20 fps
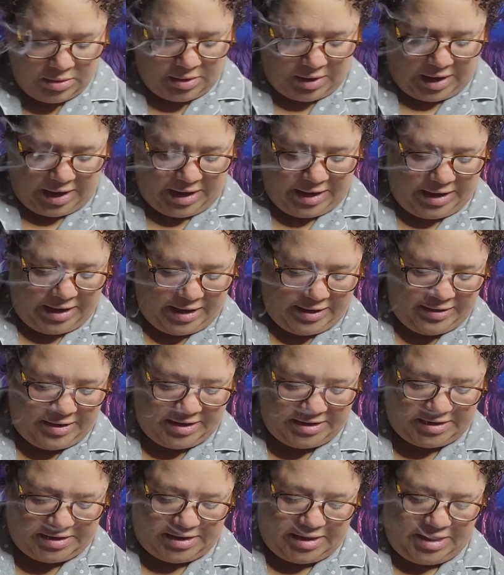I got
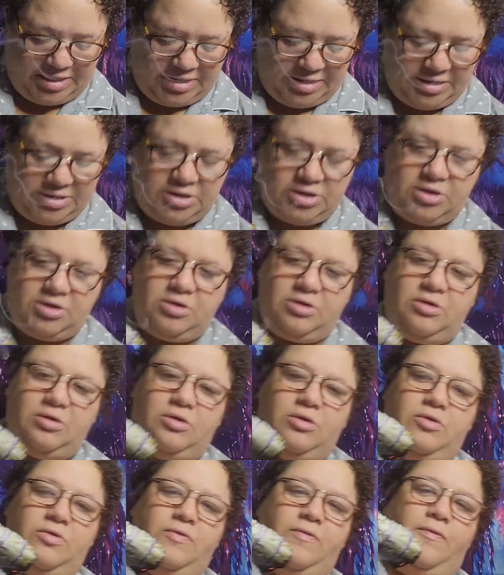this sage
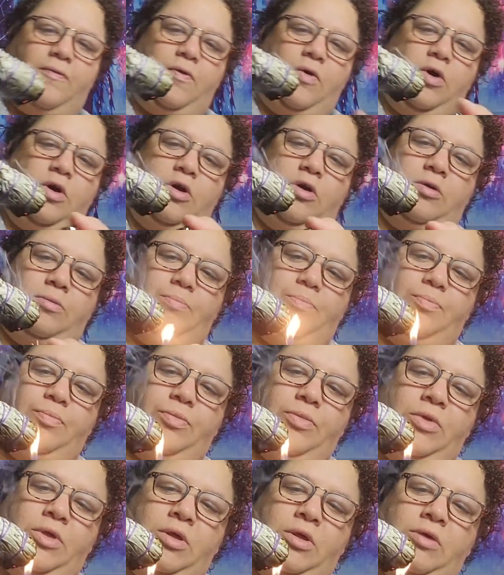from
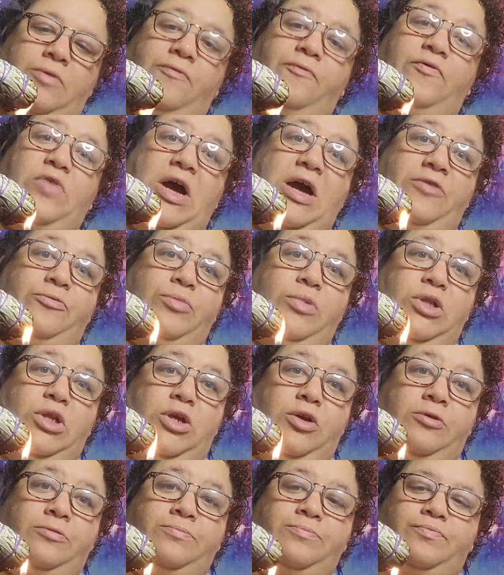Five
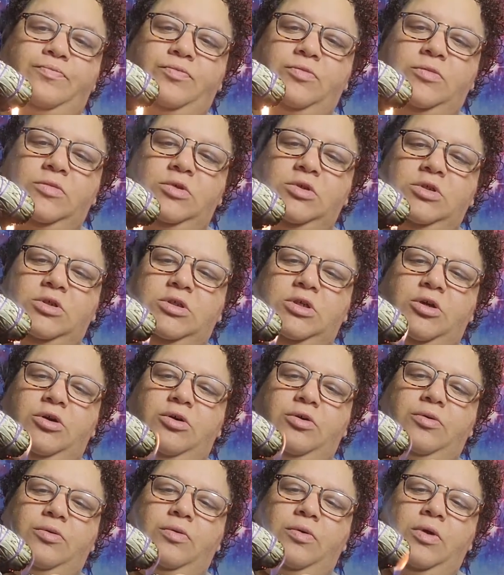Below.
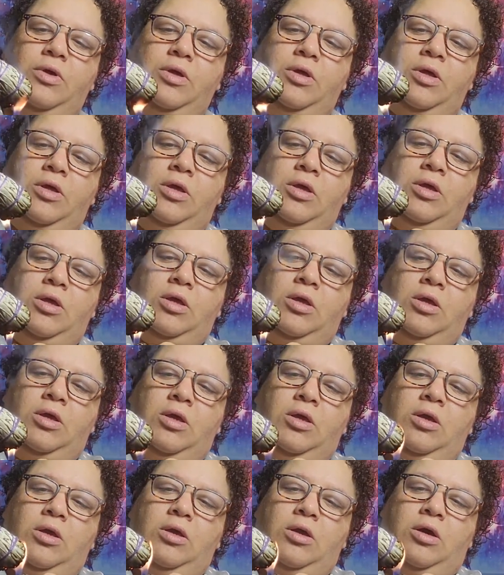So
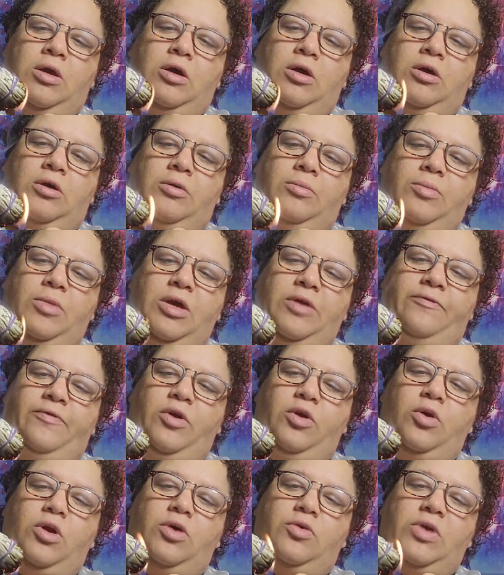if
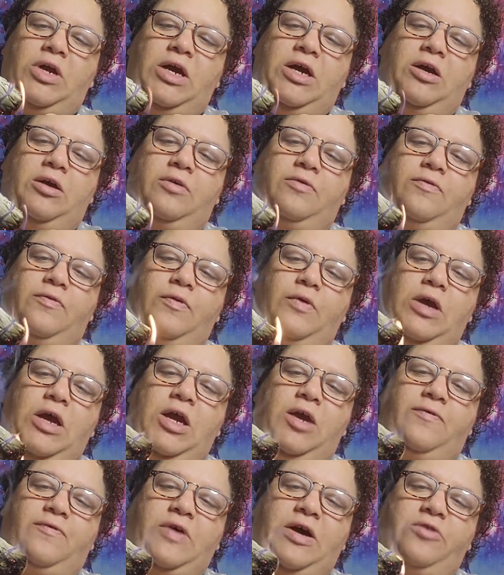you don't have
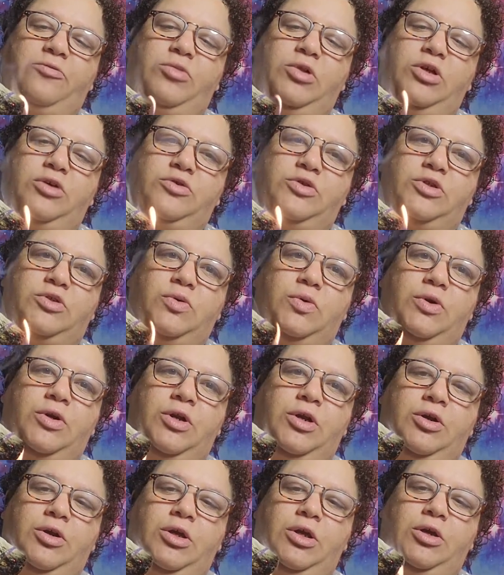a Five Below store
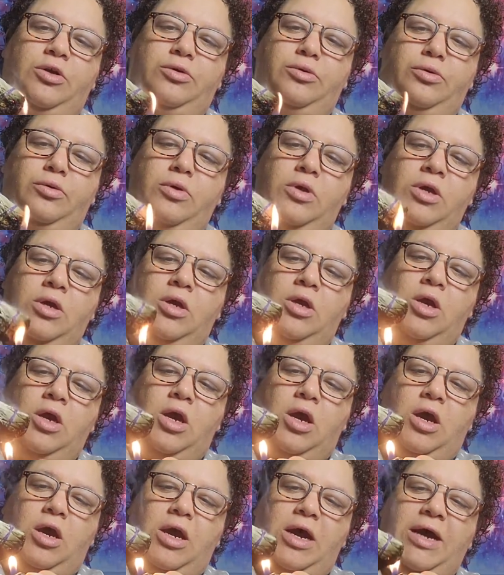near you,
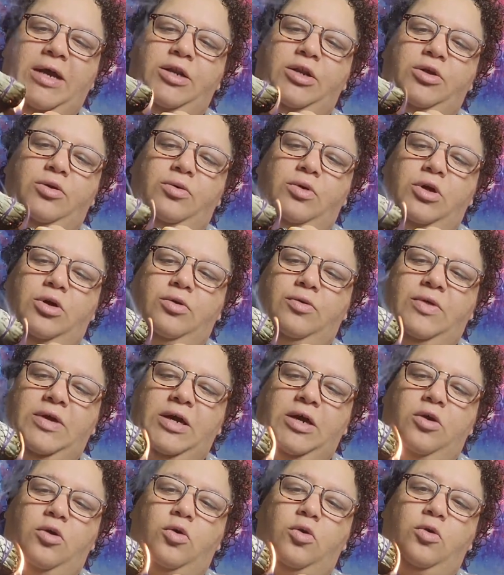I do know
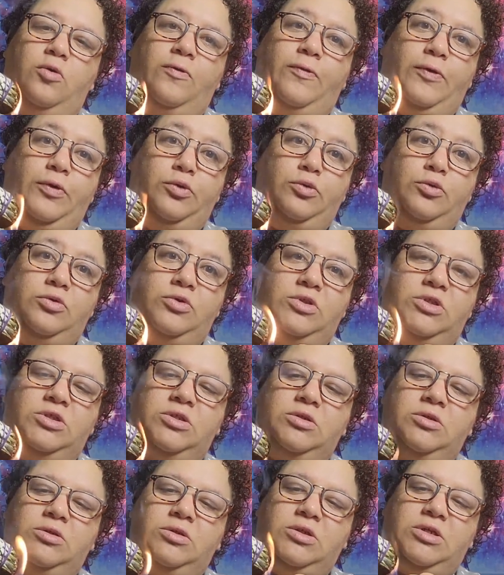that Whole Foods
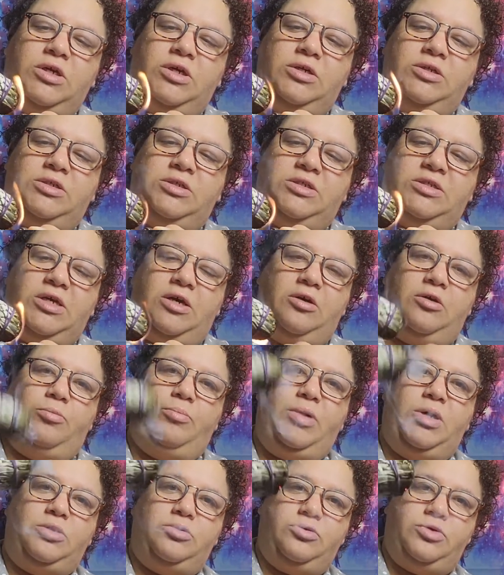does sell
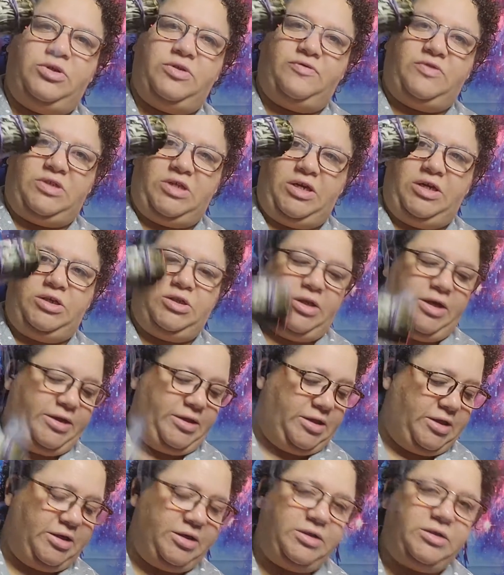bundles of sage like
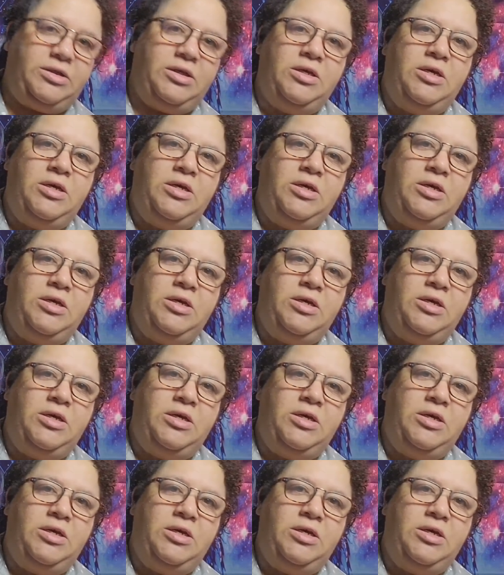this,